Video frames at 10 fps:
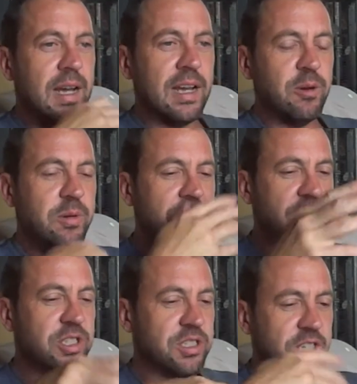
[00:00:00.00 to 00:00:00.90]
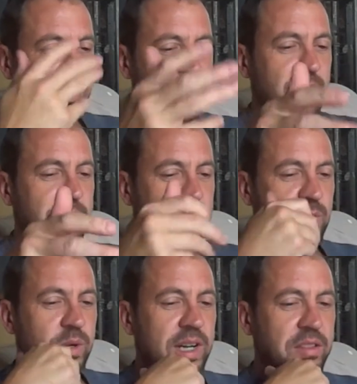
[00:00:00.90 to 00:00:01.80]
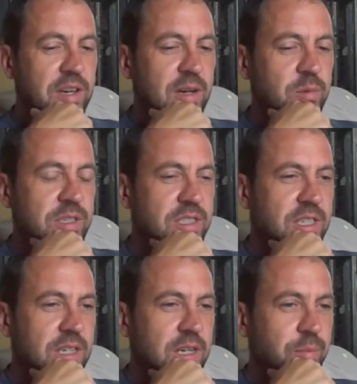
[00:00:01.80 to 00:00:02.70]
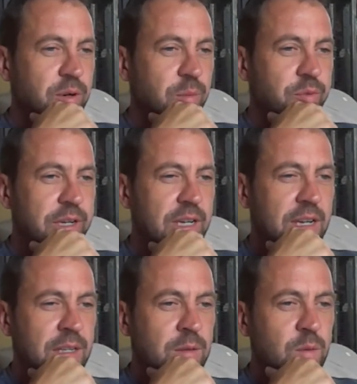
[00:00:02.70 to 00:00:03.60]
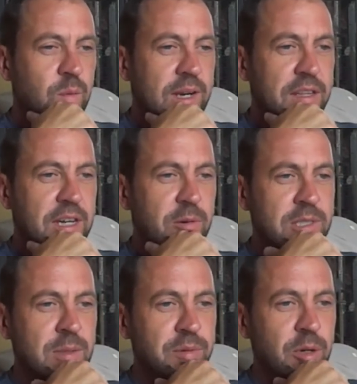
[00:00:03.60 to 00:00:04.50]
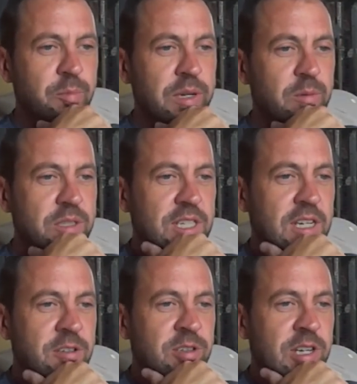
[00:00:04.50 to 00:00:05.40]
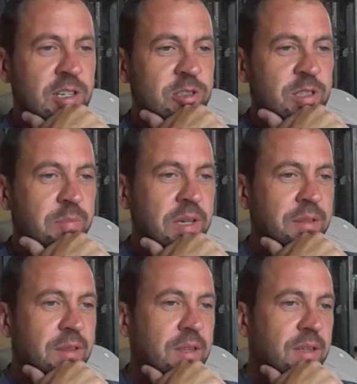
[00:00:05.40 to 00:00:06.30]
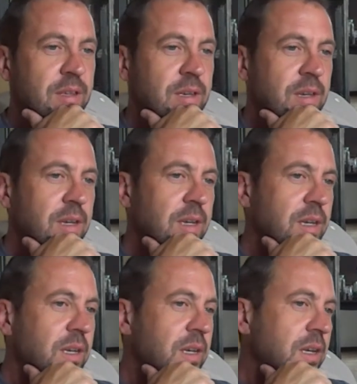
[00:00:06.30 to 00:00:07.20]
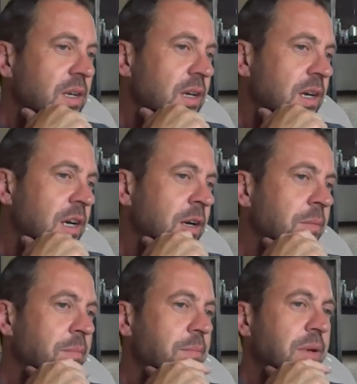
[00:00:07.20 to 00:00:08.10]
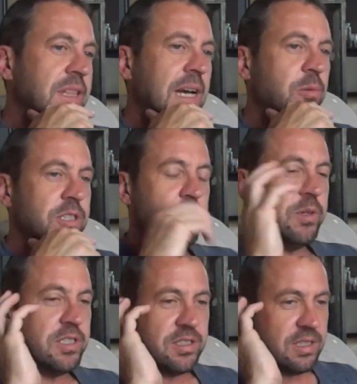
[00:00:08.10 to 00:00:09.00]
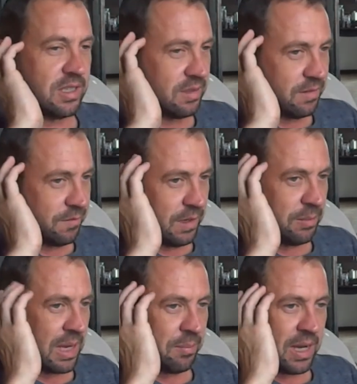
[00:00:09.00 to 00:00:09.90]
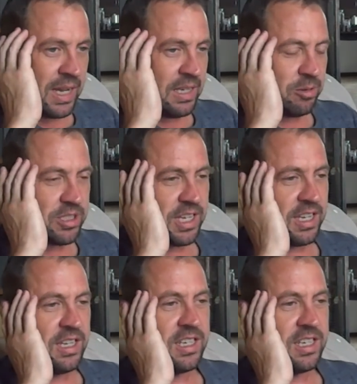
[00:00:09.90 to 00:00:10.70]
I always just contributed what I thought was uh, appropriate, and what I thought was appropriate was hundred dollars a month. Um, but that was always in my mind. It was taking